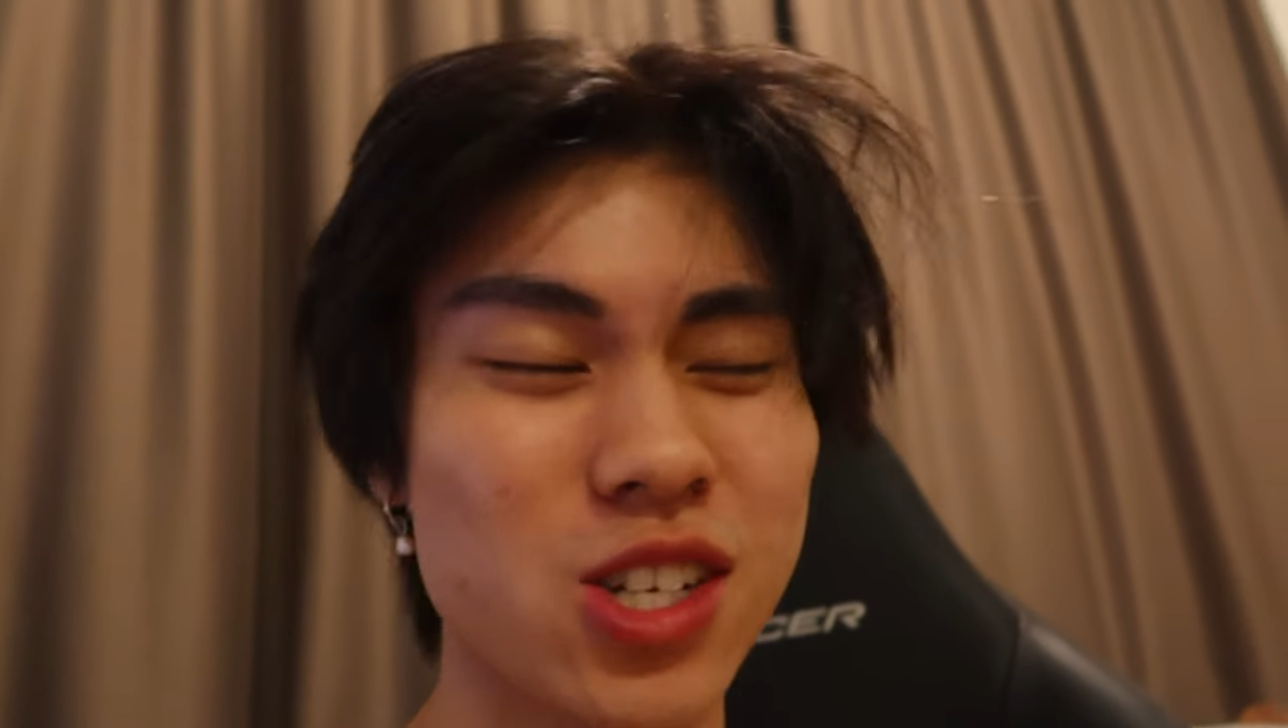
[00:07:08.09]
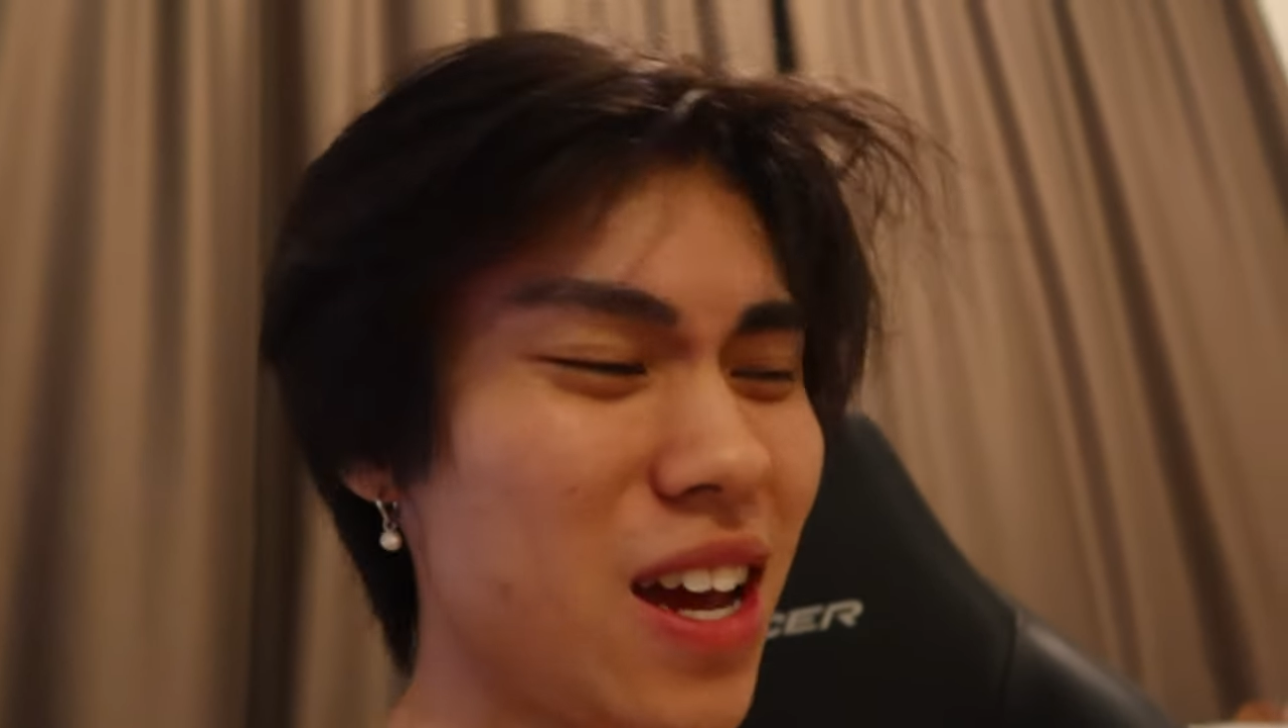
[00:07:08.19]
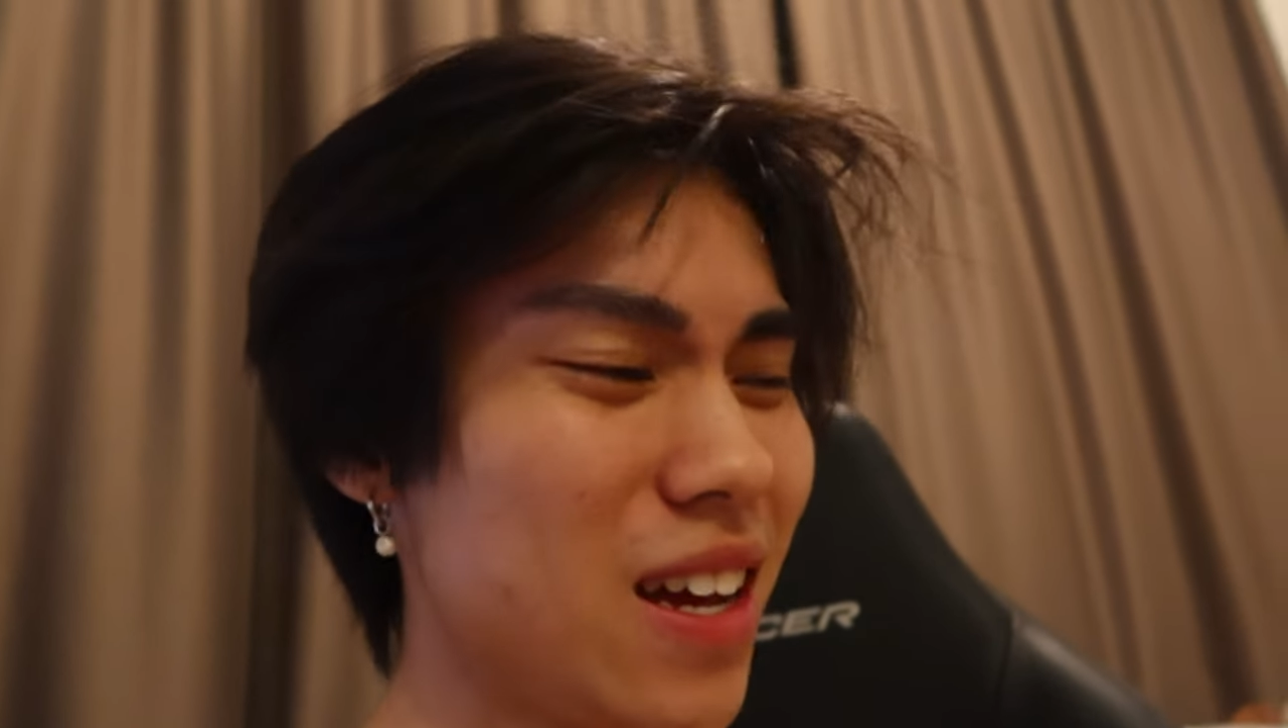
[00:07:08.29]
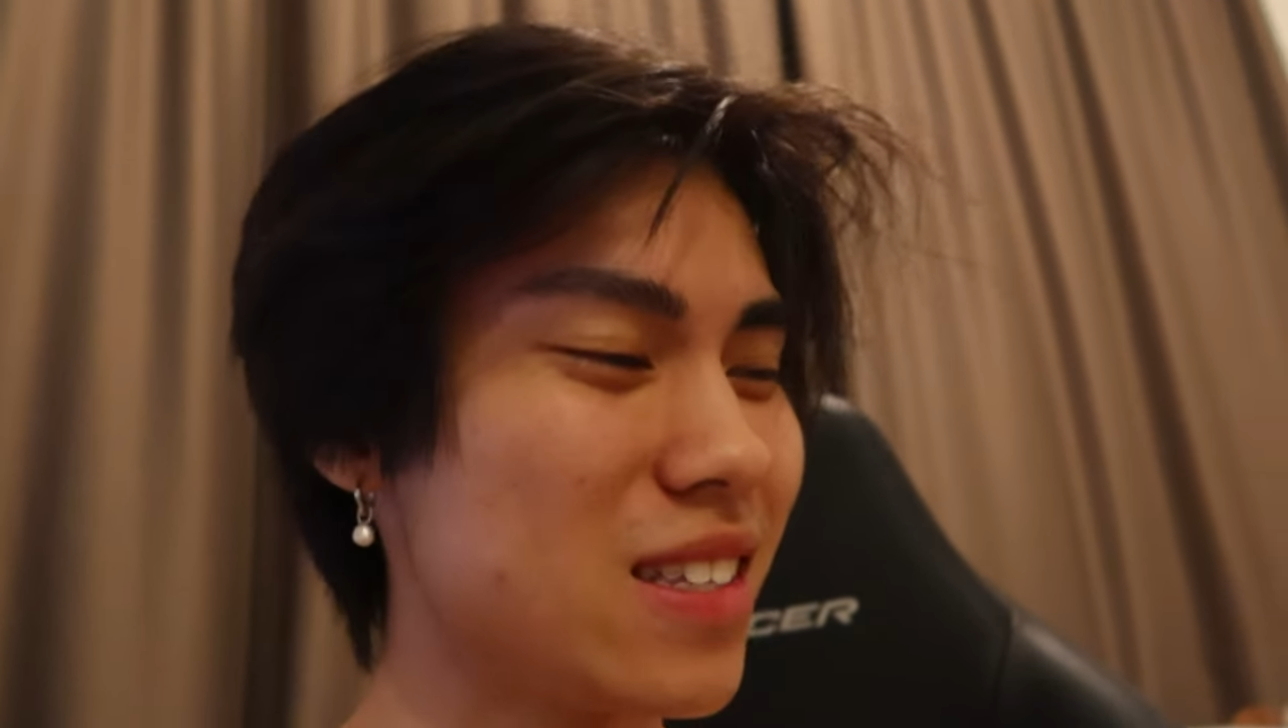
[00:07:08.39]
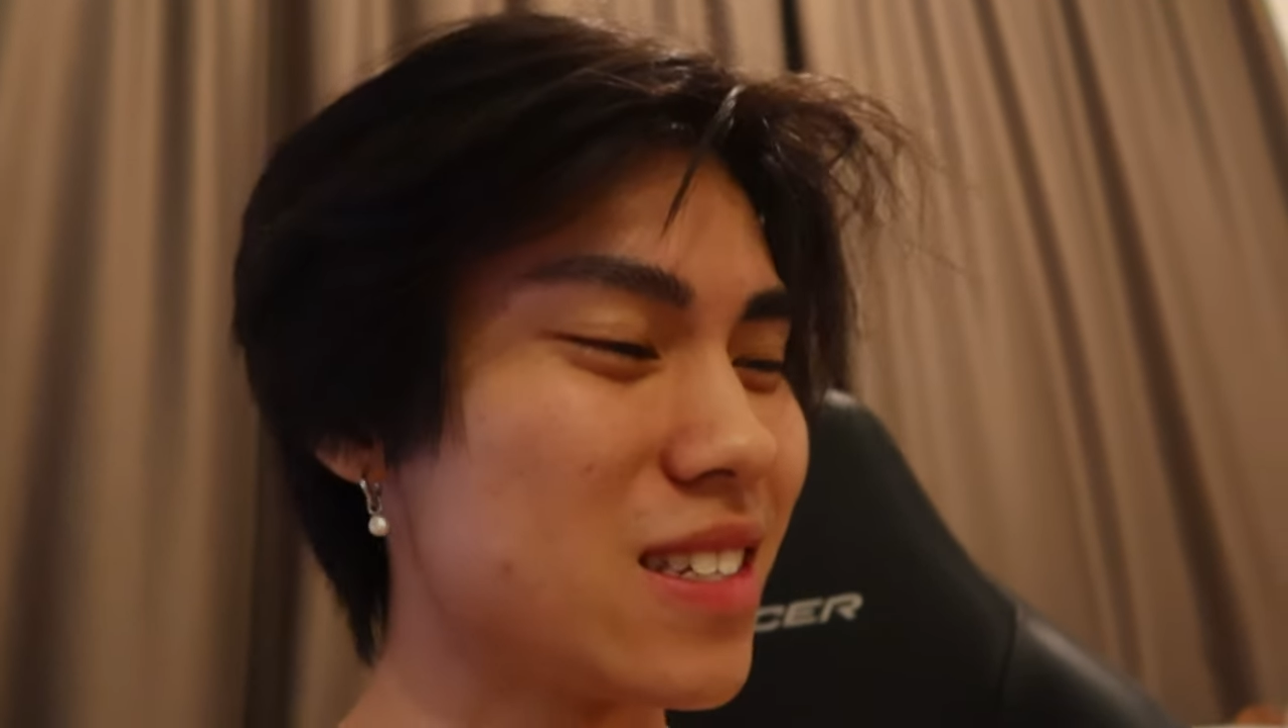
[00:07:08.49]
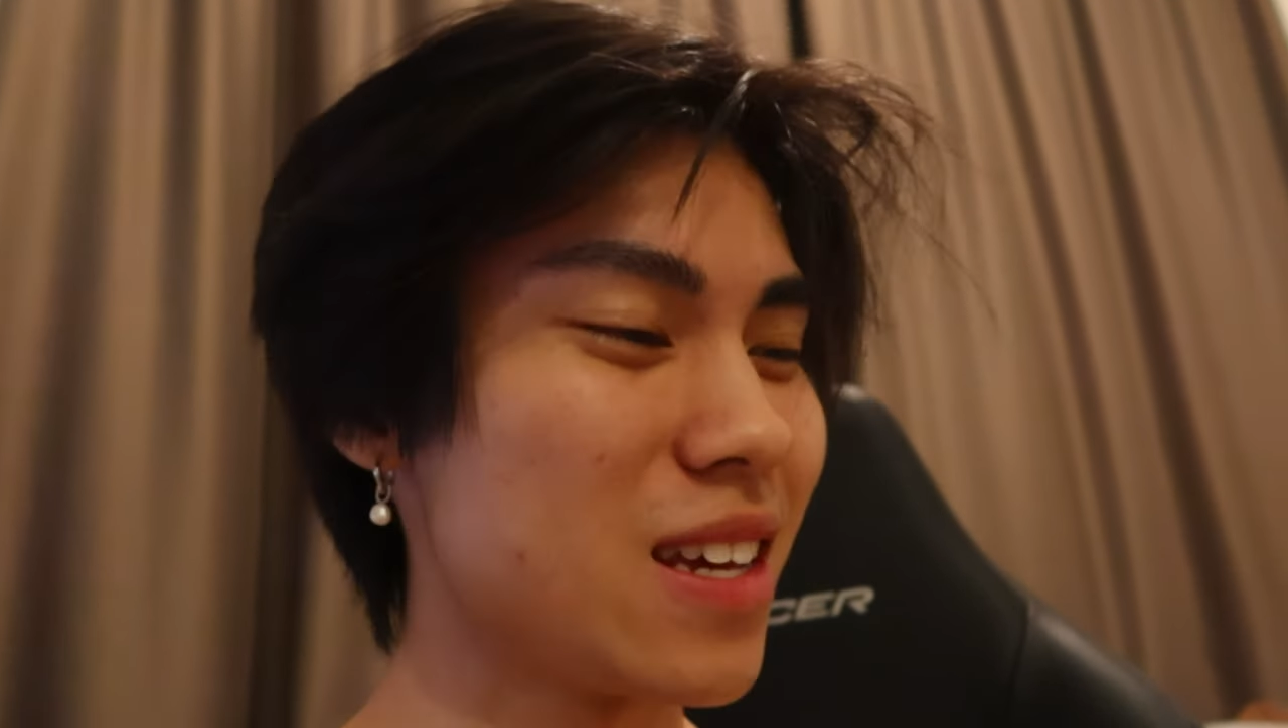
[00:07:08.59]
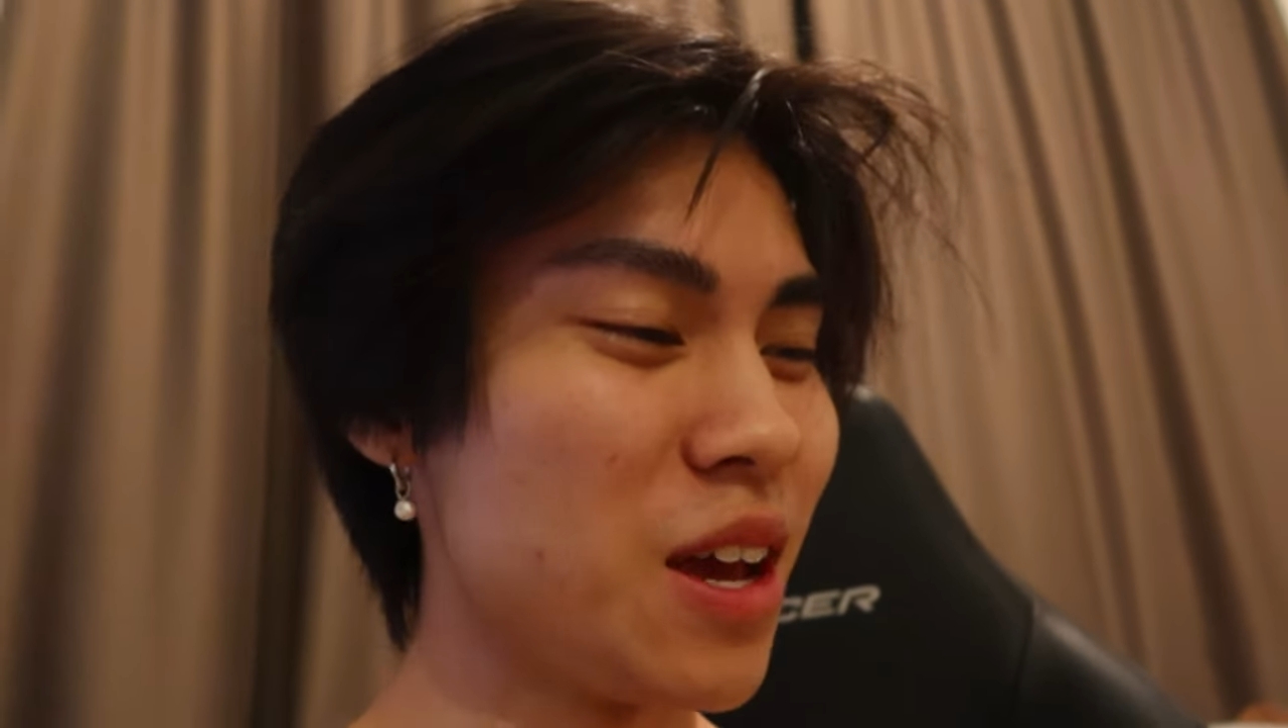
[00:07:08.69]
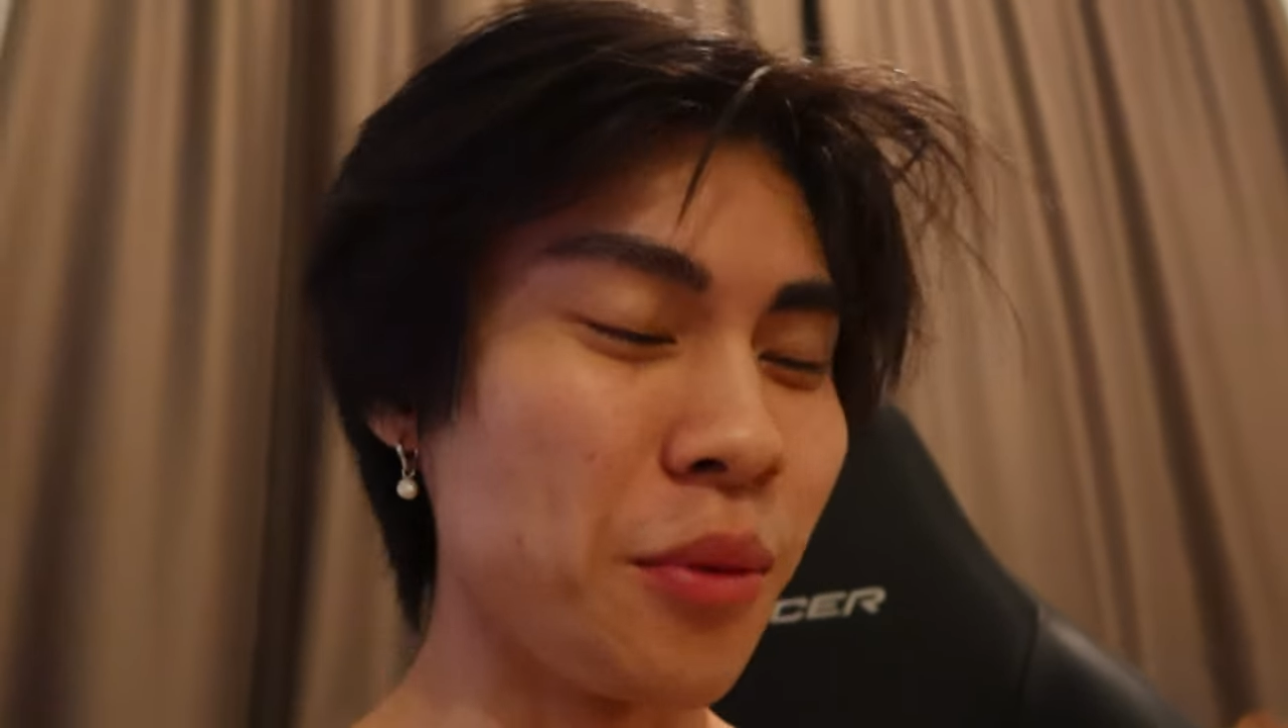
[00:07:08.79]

chance.